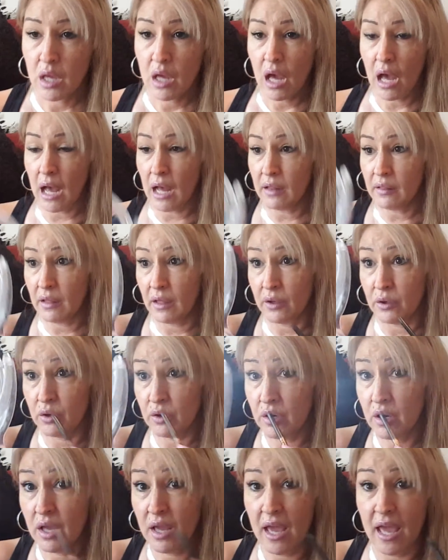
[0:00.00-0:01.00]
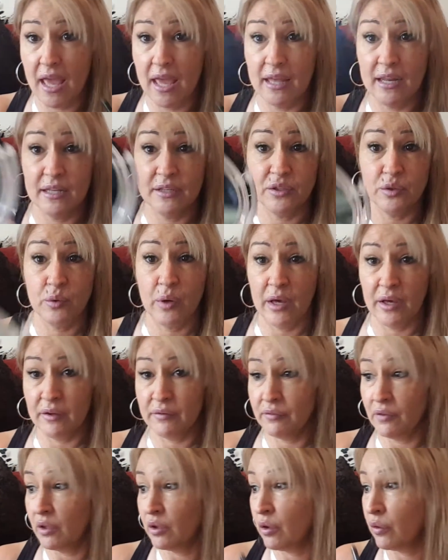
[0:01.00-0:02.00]
eyeliner. And I do
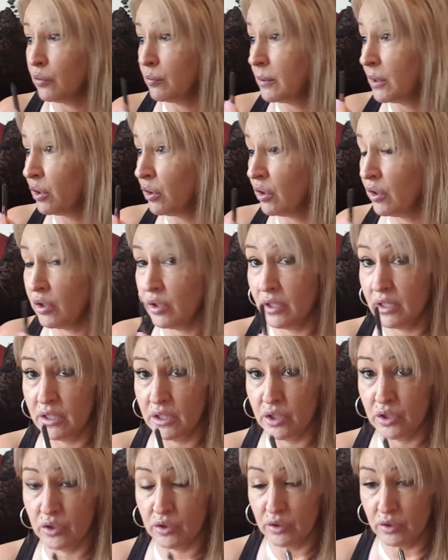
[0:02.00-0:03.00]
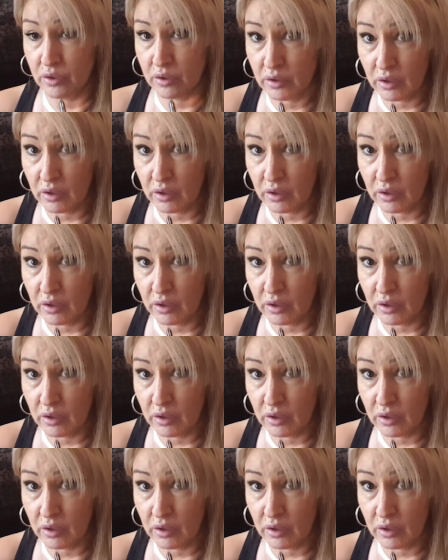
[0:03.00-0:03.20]
have another mirror in here.